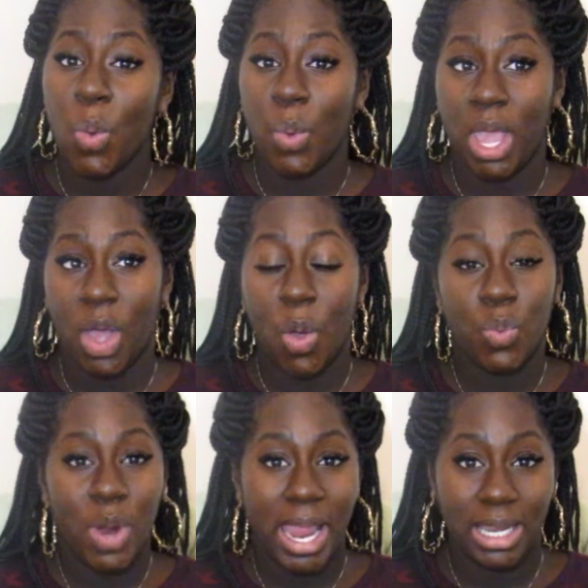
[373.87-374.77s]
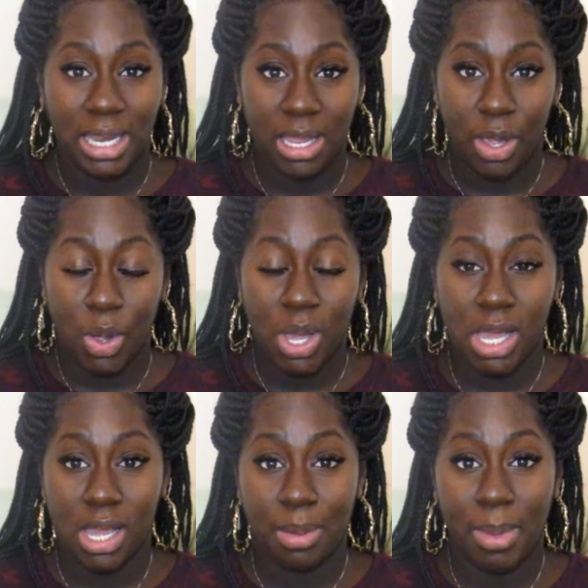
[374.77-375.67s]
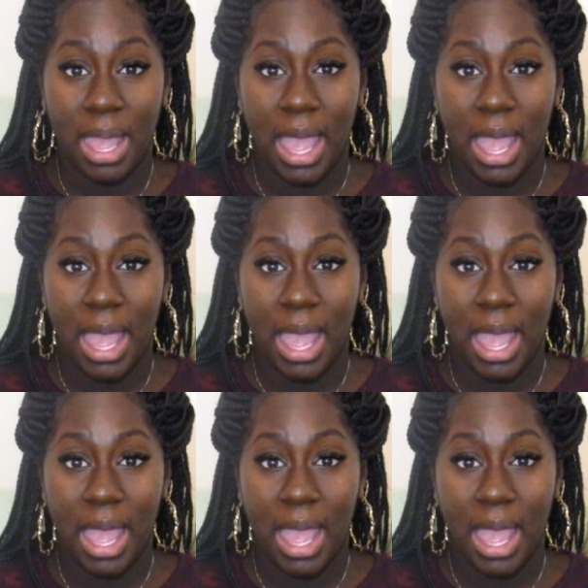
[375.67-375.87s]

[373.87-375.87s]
well, right now,